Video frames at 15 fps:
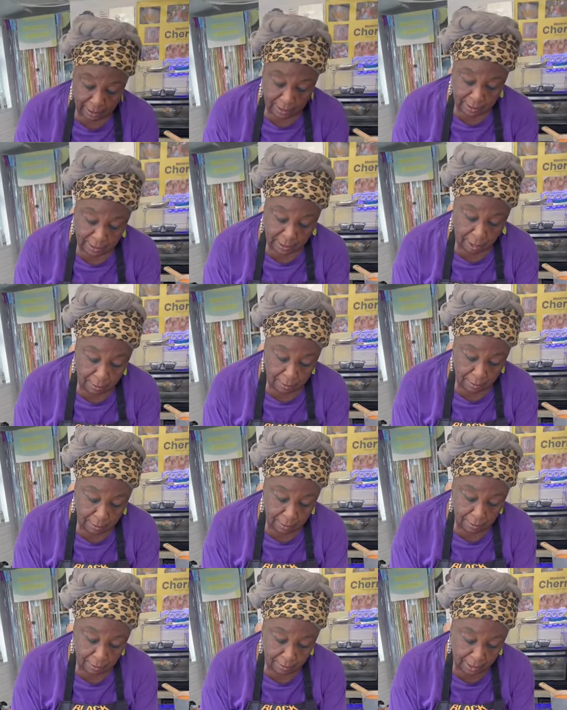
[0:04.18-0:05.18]
So,
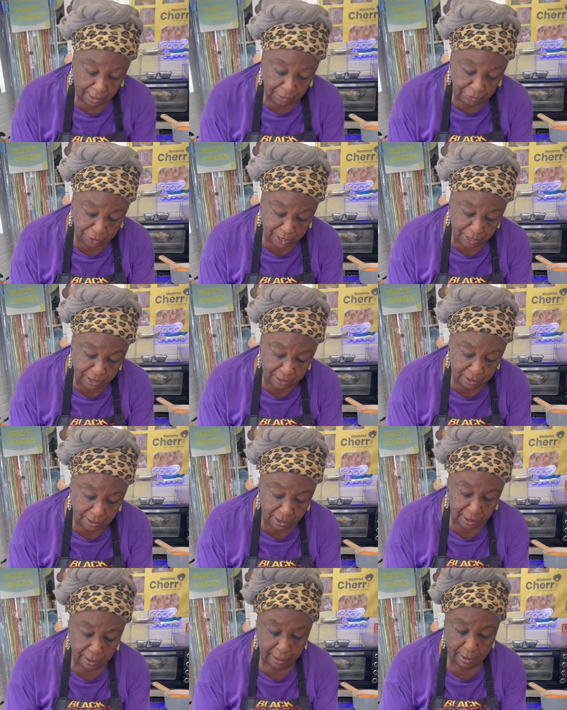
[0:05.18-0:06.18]
like this,
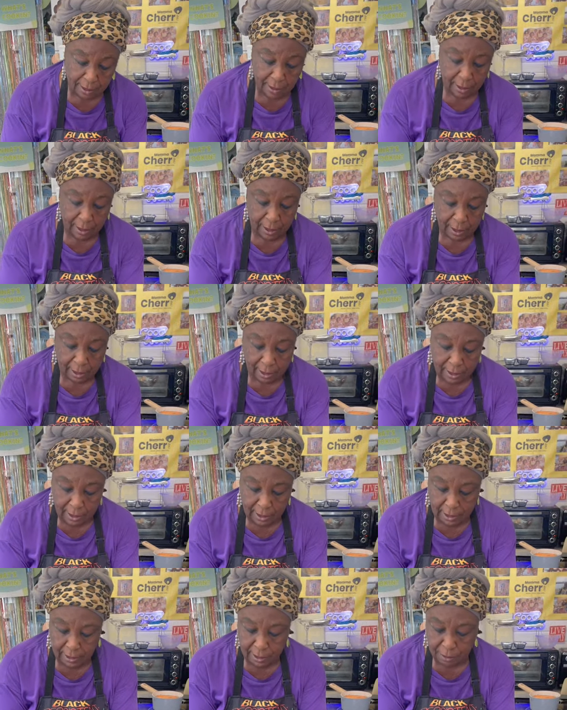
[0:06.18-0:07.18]

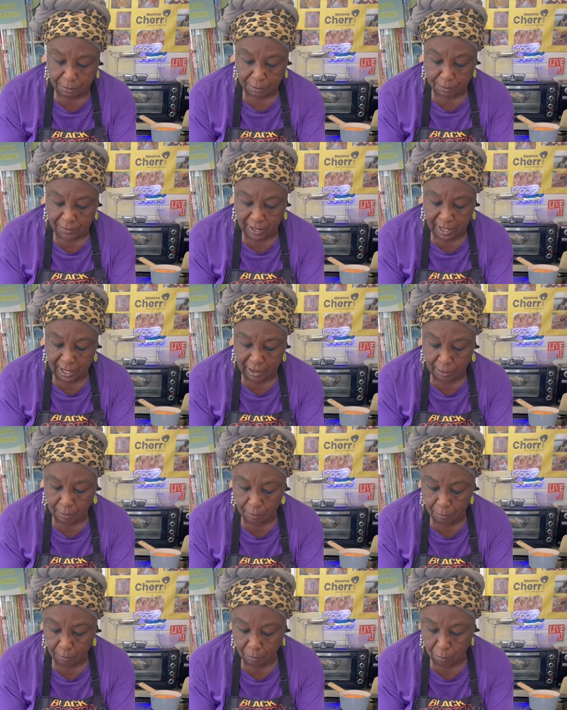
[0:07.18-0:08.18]
little
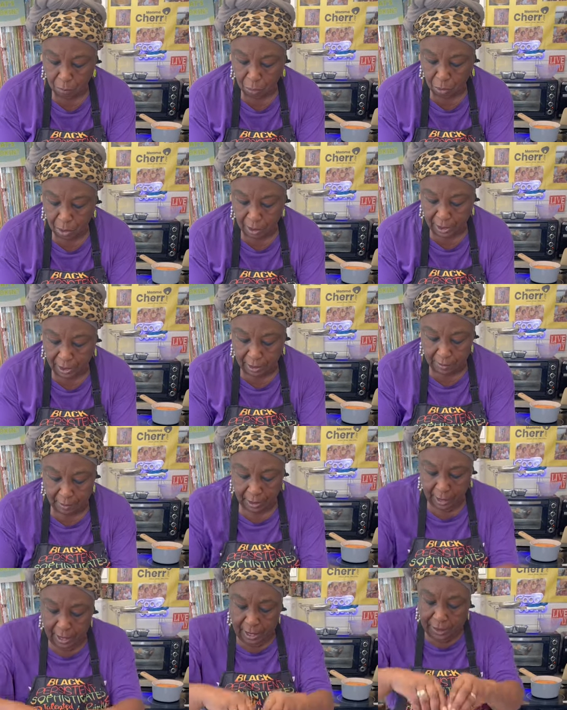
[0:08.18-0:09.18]
thing, pull it.
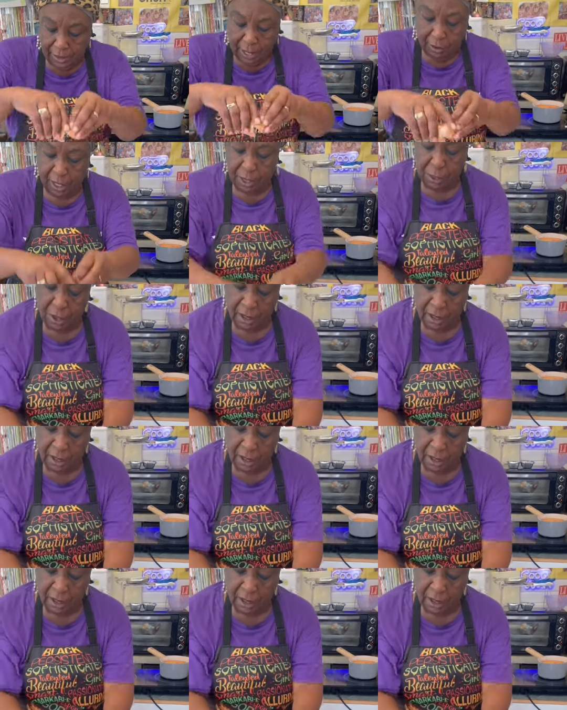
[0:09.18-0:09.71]
Now, can you